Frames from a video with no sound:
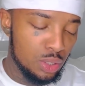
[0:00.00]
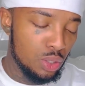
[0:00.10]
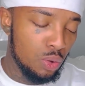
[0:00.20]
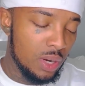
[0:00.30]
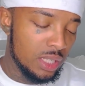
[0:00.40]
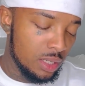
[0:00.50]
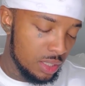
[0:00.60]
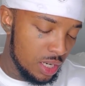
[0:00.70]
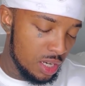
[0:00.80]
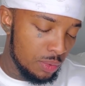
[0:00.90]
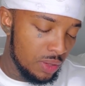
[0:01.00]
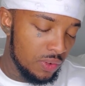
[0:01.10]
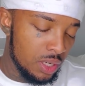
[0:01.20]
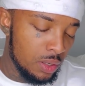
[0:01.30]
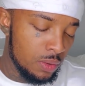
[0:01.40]
So let's continue with the
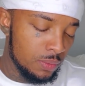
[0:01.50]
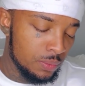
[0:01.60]
video.